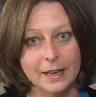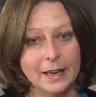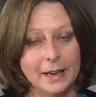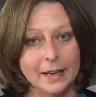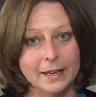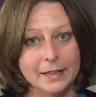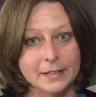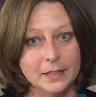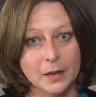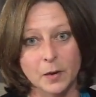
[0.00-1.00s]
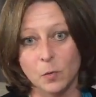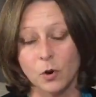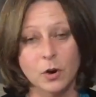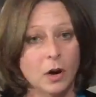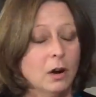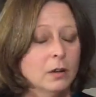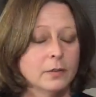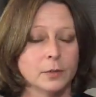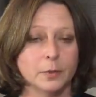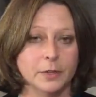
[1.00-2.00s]
and work all
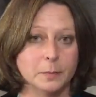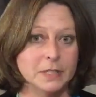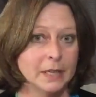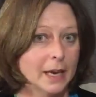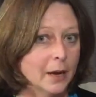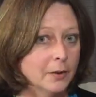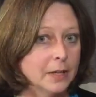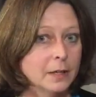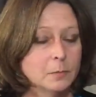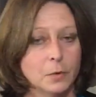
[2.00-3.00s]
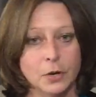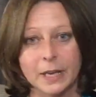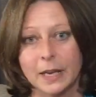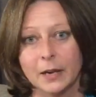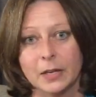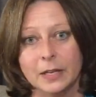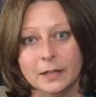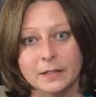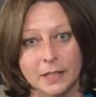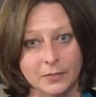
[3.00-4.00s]
over Williamson County, Murray
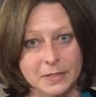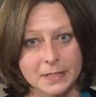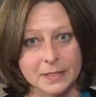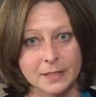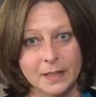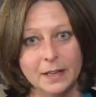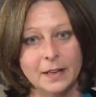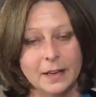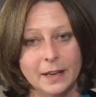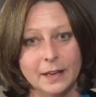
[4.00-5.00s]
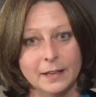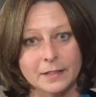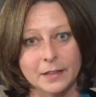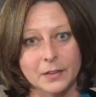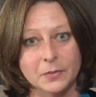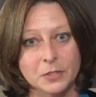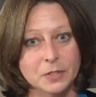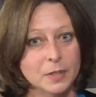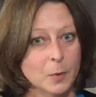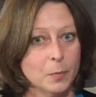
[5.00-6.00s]
County, Davidson, and
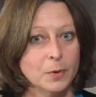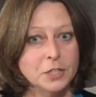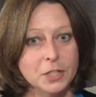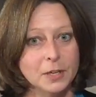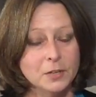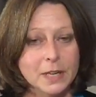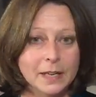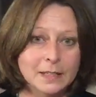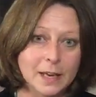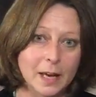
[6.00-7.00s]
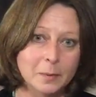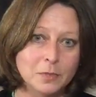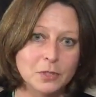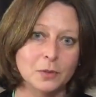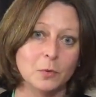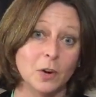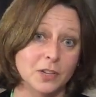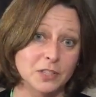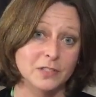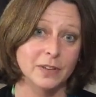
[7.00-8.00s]
just appreciate you taking time to
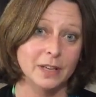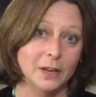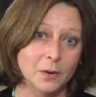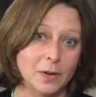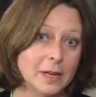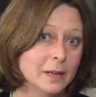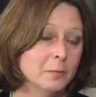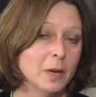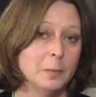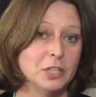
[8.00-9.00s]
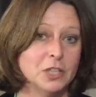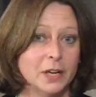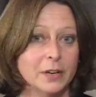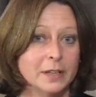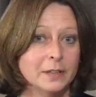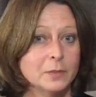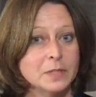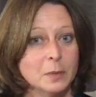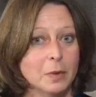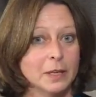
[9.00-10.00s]
watch this video. Maybe share it with
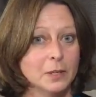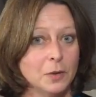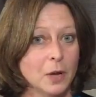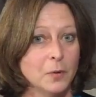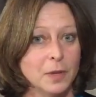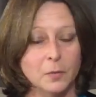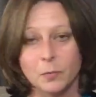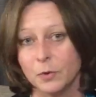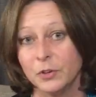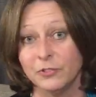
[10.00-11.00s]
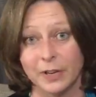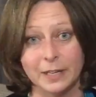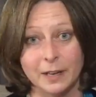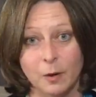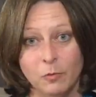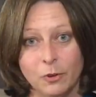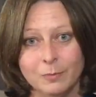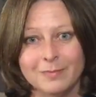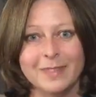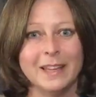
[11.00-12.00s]
somebody you know that would find it helpful.
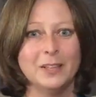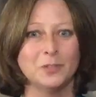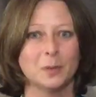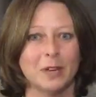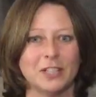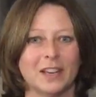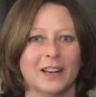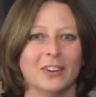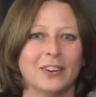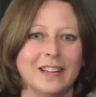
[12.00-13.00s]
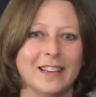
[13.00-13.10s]
Thank you so much and have a great